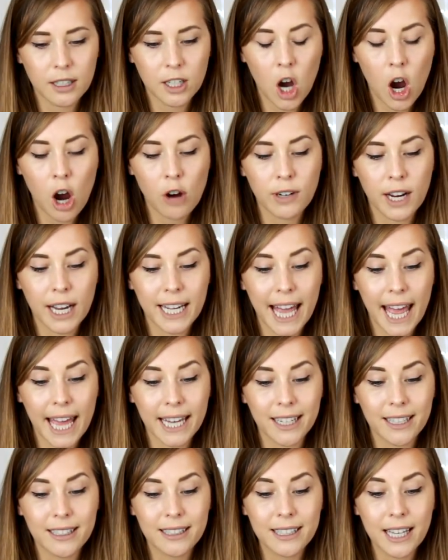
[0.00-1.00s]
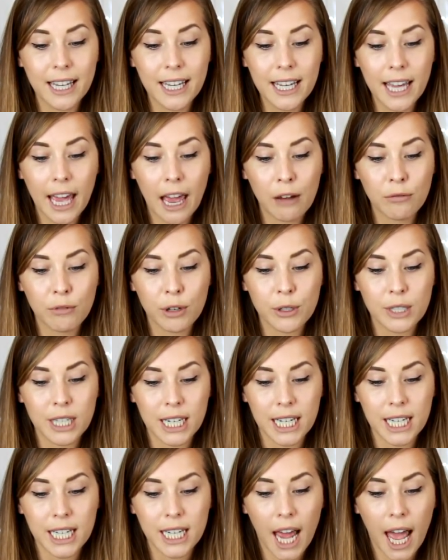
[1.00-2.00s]
Cara again, skincare
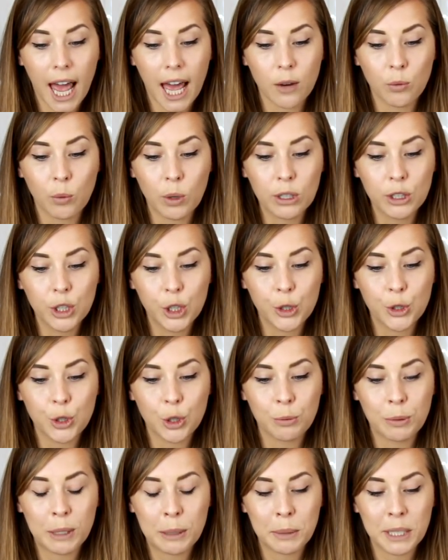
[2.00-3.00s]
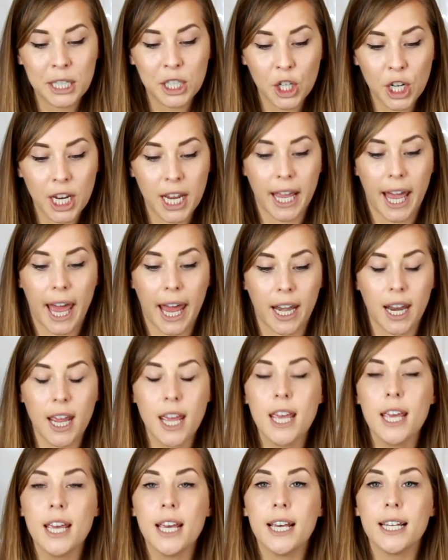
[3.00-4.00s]
routine, and will you do BBG again?
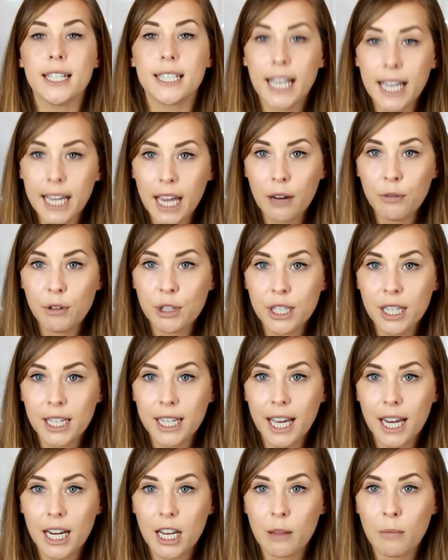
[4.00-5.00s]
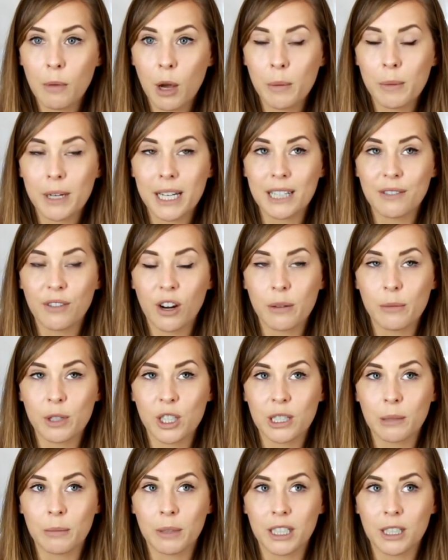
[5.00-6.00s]
Skincare routine again at the moment is very
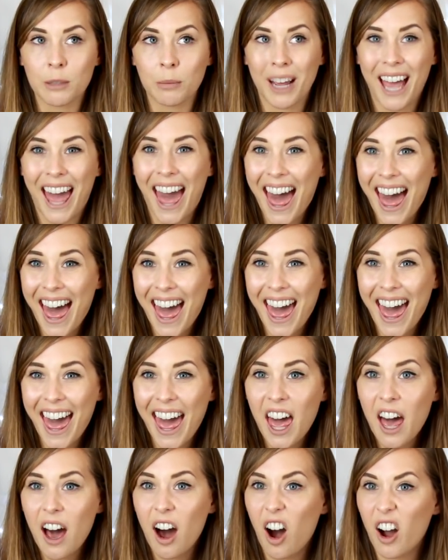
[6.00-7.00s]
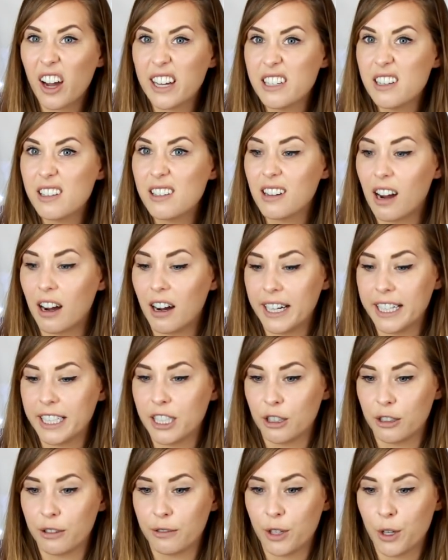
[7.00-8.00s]
much similar to my hair. I just
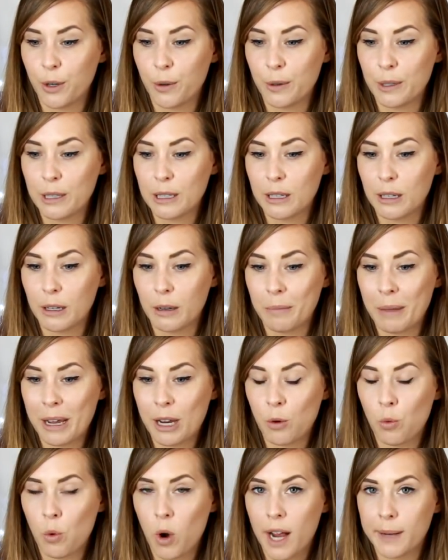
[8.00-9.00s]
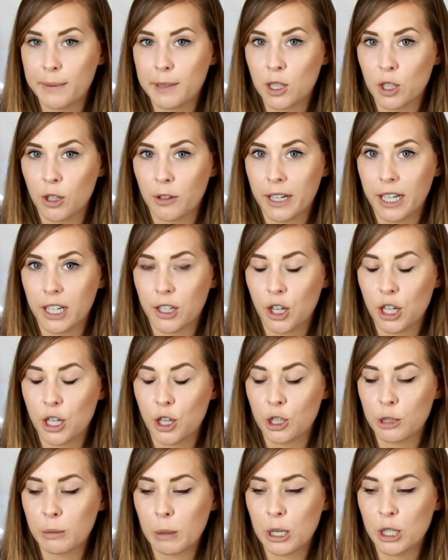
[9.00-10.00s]
kind of use makeup wipes, sorry, I know you're
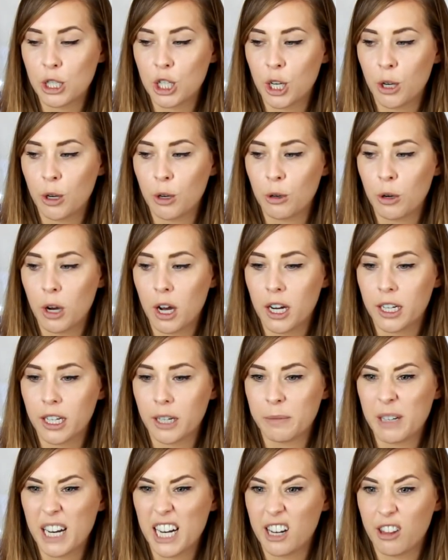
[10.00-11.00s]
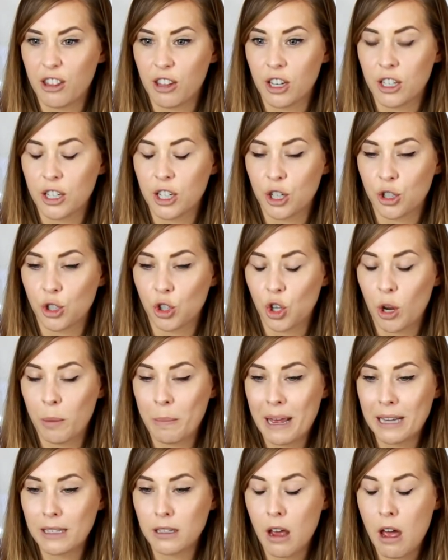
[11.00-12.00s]
not supposed to, and I'm nearly 30, I should know
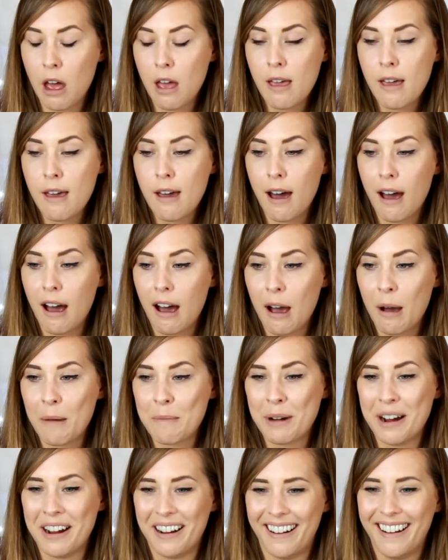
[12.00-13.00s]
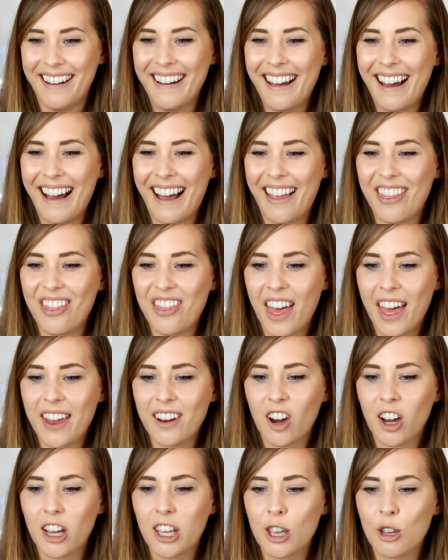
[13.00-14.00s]
better. And
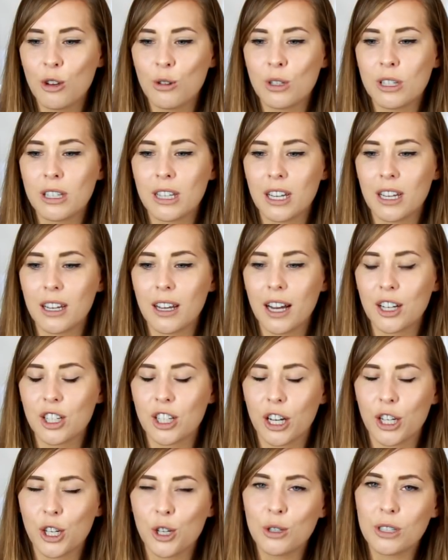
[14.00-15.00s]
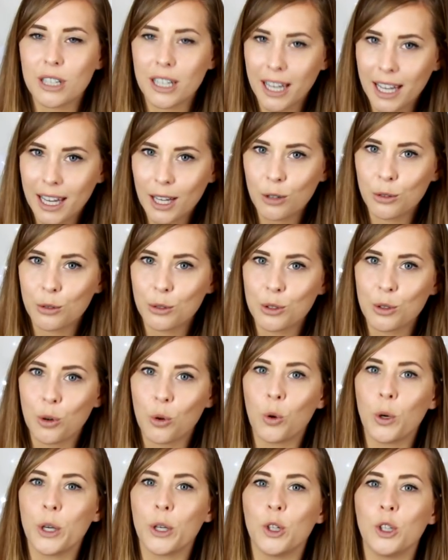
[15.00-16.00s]
then I use the Kiehl's
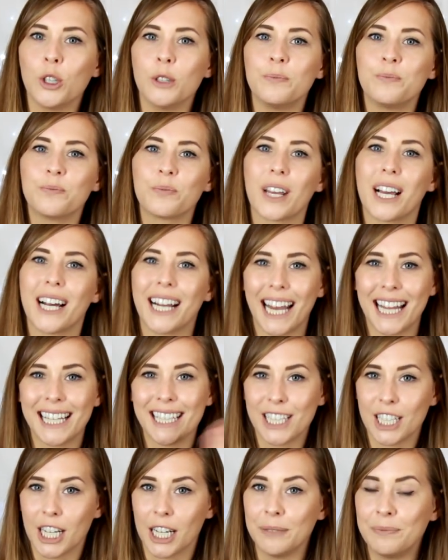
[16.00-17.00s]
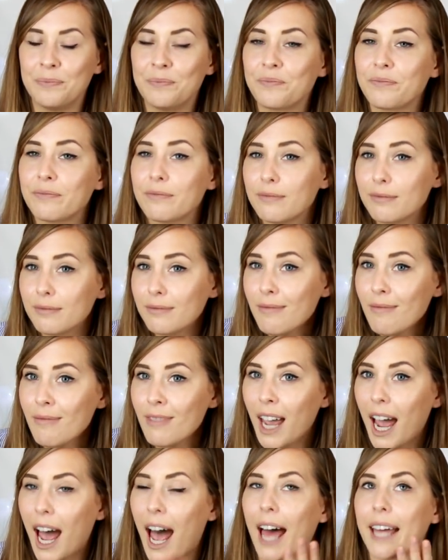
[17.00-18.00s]
oil cleanser
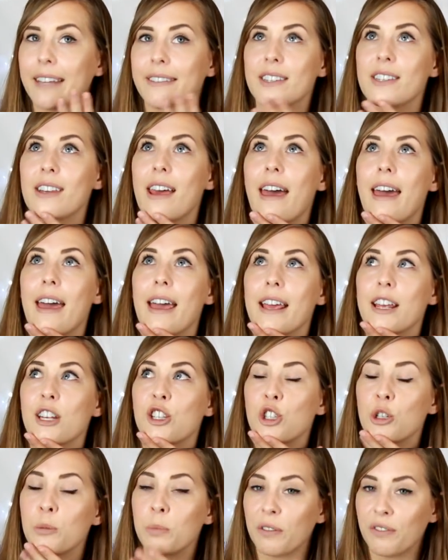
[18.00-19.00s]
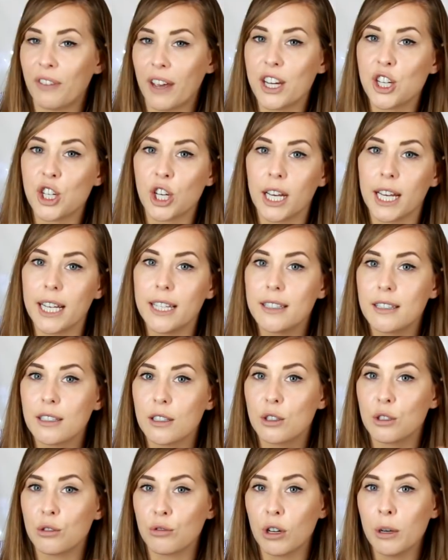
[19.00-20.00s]
and a
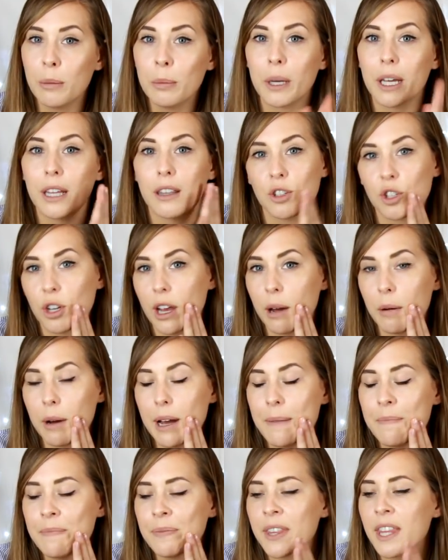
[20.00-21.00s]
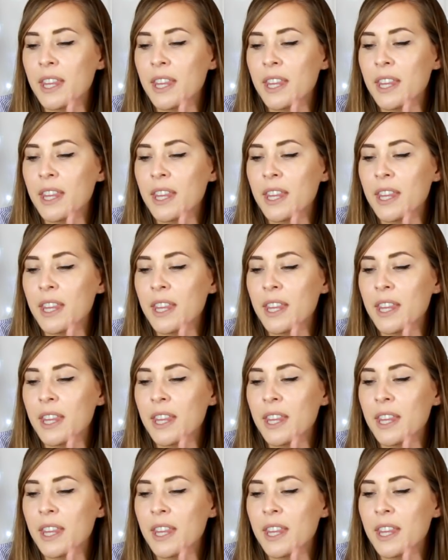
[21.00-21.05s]
Superfacialist scrub in the shower.